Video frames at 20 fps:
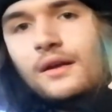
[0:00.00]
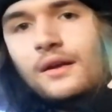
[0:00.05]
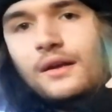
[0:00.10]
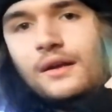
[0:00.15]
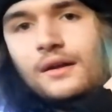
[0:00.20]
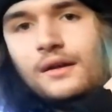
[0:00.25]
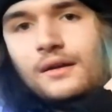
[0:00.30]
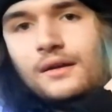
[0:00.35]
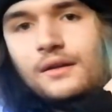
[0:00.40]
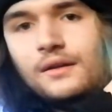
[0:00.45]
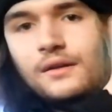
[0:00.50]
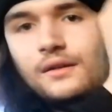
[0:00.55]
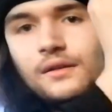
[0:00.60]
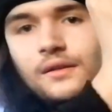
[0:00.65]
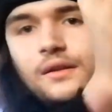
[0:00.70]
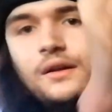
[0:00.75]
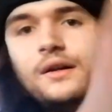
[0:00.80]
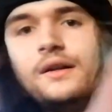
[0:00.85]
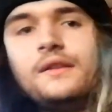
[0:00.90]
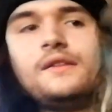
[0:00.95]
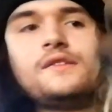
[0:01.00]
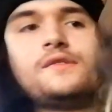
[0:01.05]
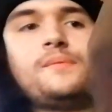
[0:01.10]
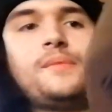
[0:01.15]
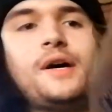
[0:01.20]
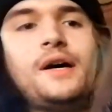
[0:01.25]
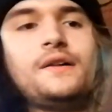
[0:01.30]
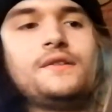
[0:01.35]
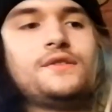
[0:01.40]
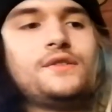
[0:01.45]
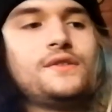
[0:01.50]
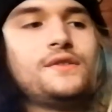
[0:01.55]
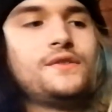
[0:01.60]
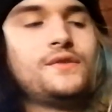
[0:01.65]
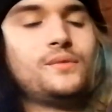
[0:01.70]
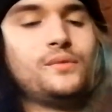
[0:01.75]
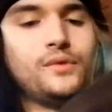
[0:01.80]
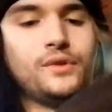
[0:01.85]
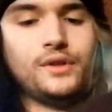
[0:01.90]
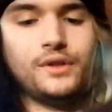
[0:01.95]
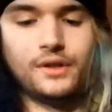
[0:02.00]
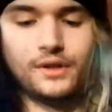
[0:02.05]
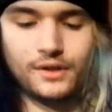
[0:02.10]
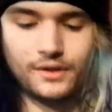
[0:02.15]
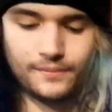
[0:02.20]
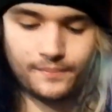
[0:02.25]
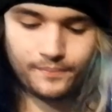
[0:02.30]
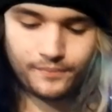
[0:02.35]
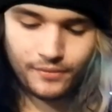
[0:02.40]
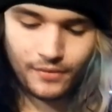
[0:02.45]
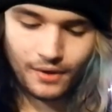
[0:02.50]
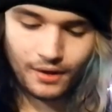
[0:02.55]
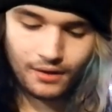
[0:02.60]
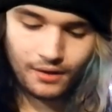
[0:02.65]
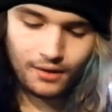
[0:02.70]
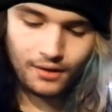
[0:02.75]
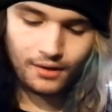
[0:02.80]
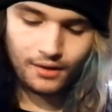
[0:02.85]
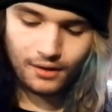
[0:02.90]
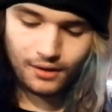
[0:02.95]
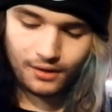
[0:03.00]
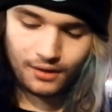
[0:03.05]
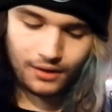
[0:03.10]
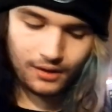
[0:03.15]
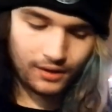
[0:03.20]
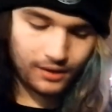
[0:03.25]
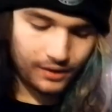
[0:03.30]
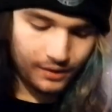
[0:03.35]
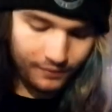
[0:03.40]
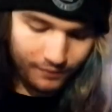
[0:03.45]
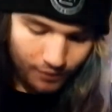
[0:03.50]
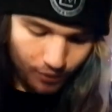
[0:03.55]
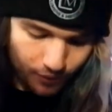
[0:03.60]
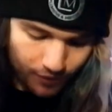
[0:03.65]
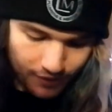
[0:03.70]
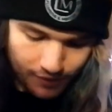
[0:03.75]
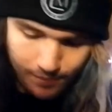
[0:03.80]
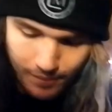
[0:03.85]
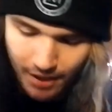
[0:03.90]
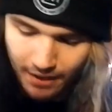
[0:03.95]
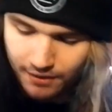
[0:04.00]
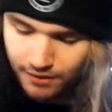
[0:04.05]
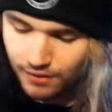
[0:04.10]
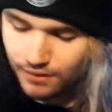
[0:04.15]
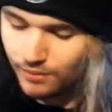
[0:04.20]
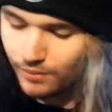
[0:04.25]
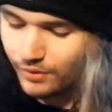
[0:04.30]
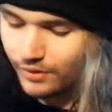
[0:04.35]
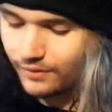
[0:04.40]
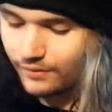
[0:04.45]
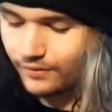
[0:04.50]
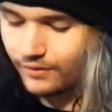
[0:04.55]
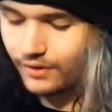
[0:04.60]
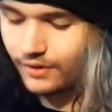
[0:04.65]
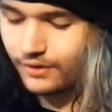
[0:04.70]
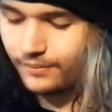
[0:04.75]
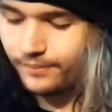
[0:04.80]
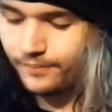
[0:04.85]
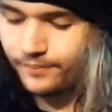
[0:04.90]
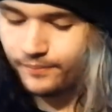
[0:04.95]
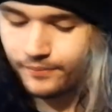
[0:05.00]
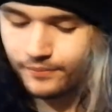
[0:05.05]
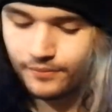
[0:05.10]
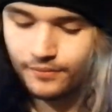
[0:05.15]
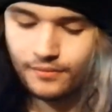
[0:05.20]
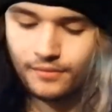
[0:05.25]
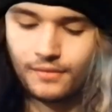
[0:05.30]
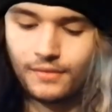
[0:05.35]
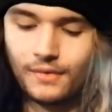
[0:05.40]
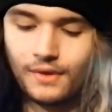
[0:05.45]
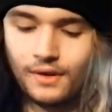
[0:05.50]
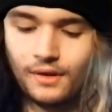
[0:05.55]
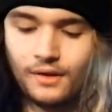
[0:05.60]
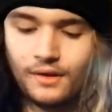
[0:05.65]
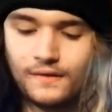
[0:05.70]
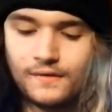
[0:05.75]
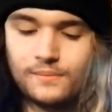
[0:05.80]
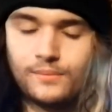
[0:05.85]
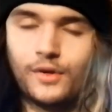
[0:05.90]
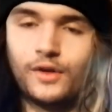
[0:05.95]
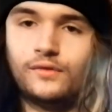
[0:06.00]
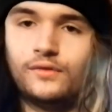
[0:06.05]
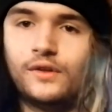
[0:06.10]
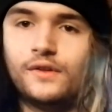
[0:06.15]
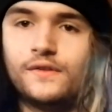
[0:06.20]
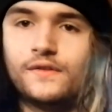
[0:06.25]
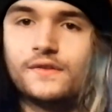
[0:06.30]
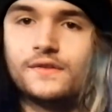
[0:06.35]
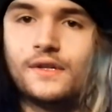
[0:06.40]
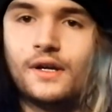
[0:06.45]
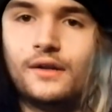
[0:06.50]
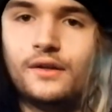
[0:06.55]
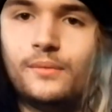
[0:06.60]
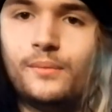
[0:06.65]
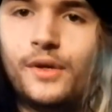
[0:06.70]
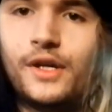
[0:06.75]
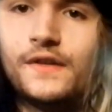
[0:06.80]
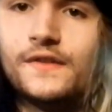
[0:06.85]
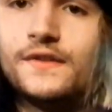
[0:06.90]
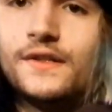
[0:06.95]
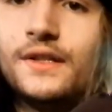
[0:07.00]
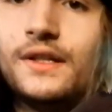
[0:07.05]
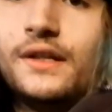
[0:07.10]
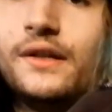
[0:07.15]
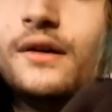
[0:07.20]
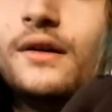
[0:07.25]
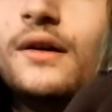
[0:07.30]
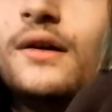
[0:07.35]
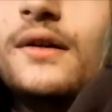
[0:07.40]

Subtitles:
and a lot of these patches were, or a few of these patches were from my friends down in Bay City.